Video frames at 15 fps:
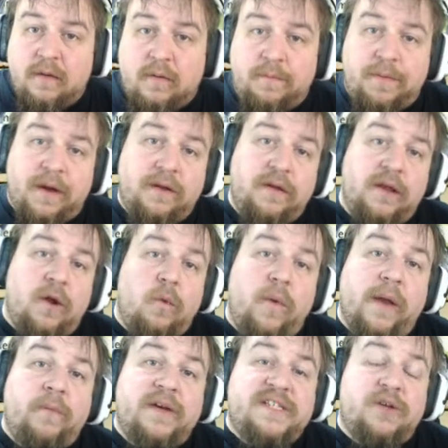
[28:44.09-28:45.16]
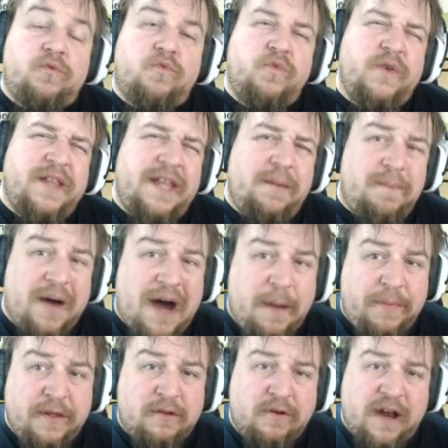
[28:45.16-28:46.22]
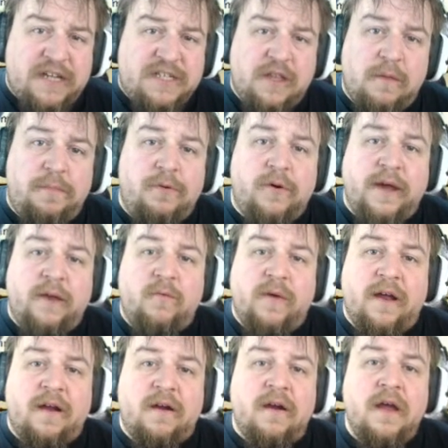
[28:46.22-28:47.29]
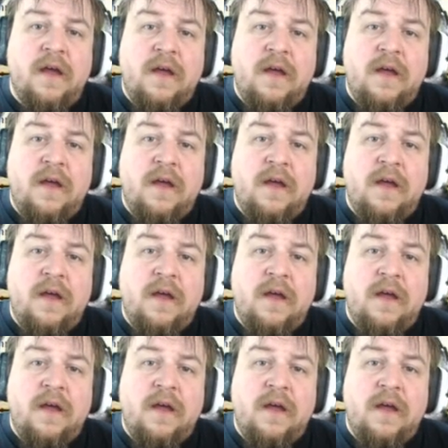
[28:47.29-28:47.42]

but, you know, when was it really popularized to the point where